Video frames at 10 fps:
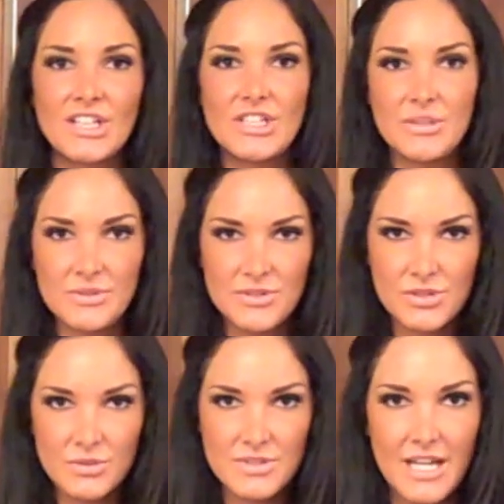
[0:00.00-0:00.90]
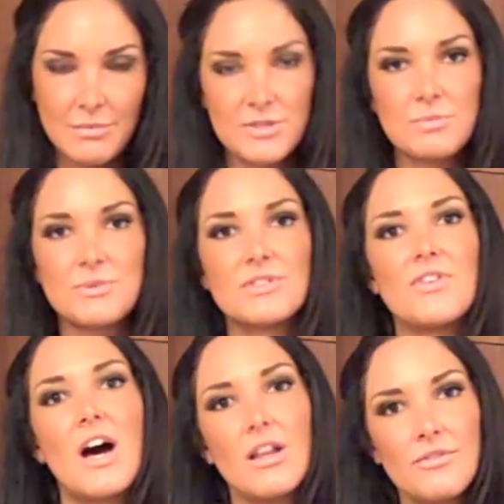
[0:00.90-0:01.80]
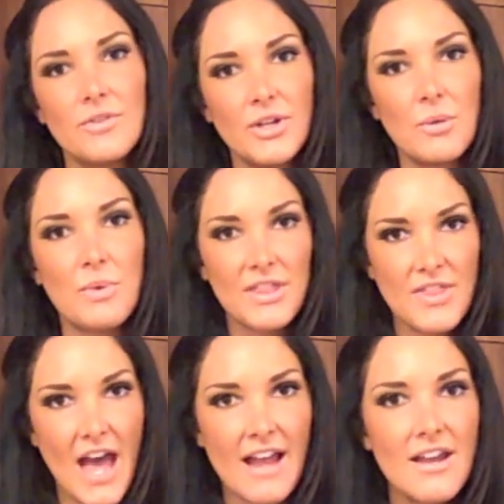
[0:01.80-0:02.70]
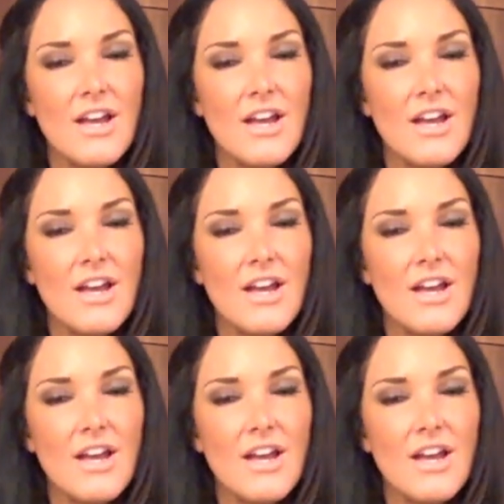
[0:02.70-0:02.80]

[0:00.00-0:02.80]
use two tablespoons of olive oil with that.